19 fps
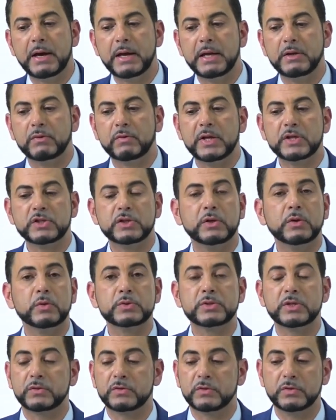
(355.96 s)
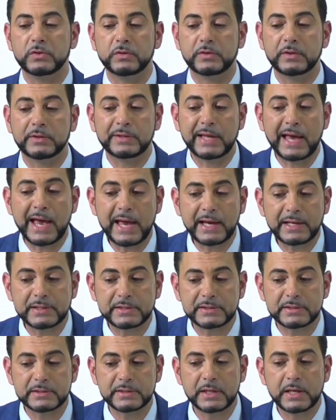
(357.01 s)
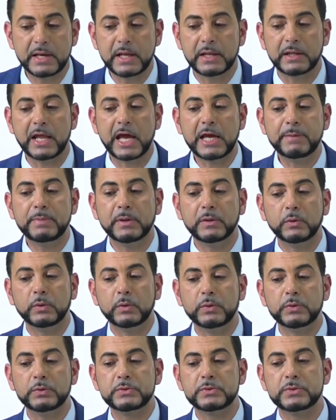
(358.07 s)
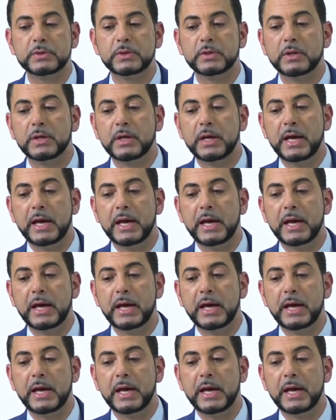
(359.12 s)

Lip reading: in relation also to tax, labour laws,